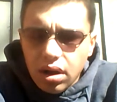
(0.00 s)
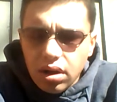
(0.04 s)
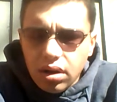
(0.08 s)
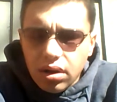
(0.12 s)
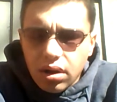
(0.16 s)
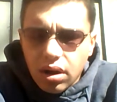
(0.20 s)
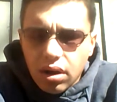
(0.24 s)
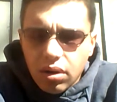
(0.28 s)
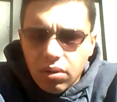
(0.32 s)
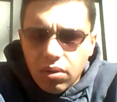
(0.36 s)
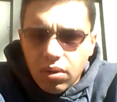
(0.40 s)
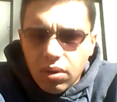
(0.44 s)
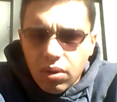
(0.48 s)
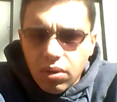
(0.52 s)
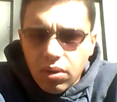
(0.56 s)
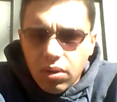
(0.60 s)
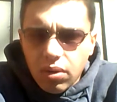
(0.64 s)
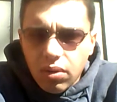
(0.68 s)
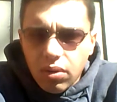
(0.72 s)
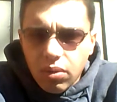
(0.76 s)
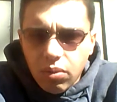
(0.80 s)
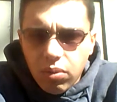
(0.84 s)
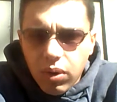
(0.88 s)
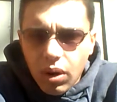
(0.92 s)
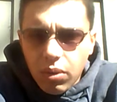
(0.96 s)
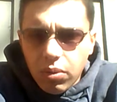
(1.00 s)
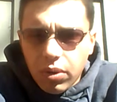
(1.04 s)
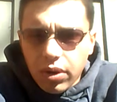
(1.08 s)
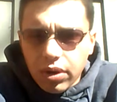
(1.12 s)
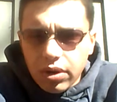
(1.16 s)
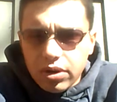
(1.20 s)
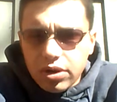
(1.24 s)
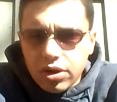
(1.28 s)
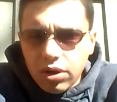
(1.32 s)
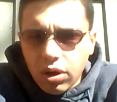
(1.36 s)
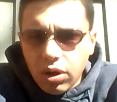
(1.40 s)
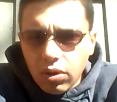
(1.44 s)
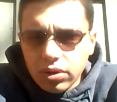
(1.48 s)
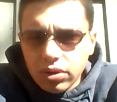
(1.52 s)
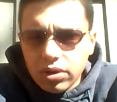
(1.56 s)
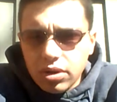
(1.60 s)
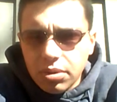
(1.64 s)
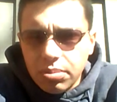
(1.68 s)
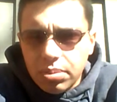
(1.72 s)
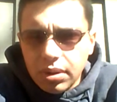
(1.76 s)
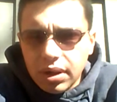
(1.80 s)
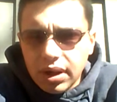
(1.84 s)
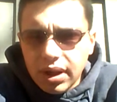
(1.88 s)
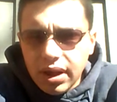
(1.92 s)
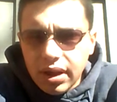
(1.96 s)
you know, what we're told
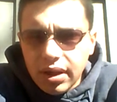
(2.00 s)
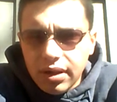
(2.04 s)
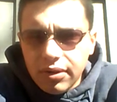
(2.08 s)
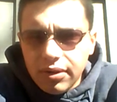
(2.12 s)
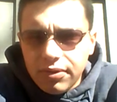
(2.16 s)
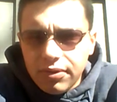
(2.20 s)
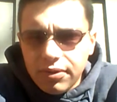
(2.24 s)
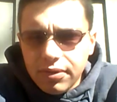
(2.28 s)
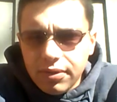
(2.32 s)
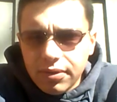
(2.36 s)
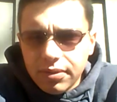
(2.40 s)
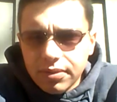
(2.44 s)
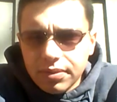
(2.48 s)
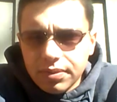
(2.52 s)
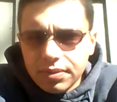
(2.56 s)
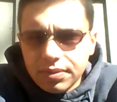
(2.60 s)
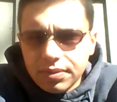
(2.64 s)
to believe,